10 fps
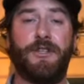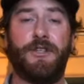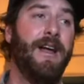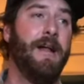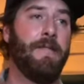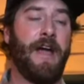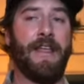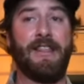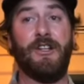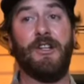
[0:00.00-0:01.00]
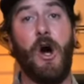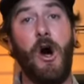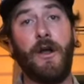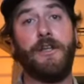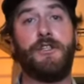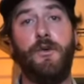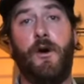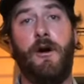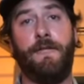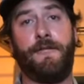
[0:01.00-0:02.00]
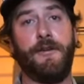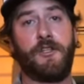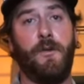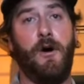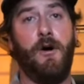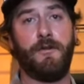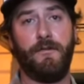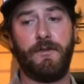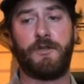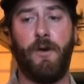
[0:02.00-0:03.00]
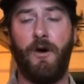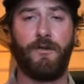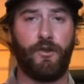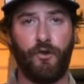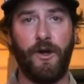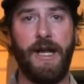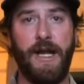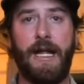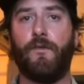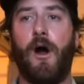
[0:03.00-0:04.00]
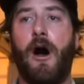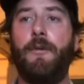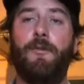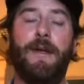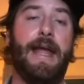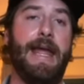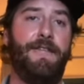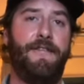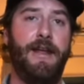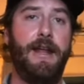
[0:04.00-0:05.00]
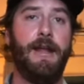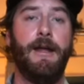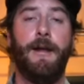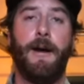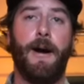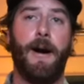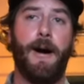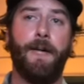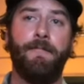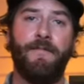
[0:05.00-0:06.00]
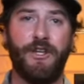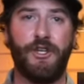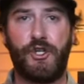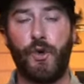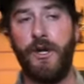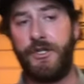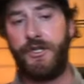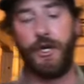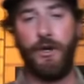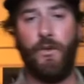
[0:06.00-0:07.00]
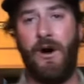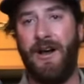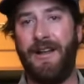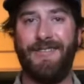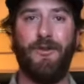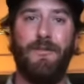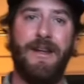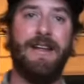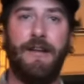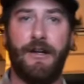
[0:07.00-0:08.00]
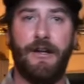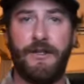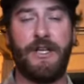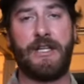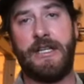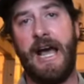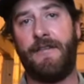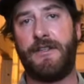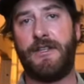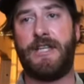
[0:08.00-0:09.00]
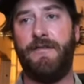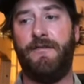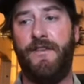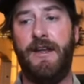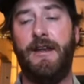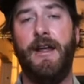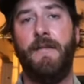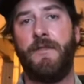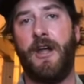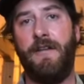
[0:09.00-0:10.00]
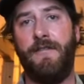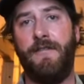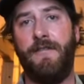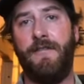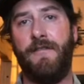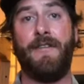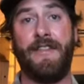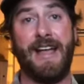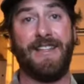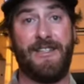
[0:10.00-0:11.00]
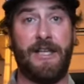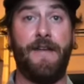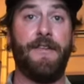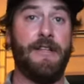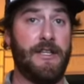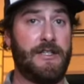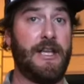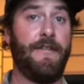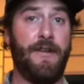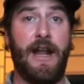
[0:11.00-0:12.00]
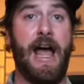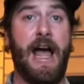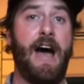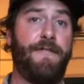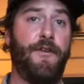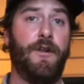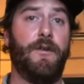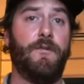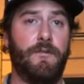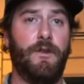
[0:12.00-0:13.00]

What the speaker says: So I think the longest you want for a small creek rod would be 8 feet. The shortest you're going to want would be, 6.5 to 7 feet. I've always found that 7 to 7.5 foot,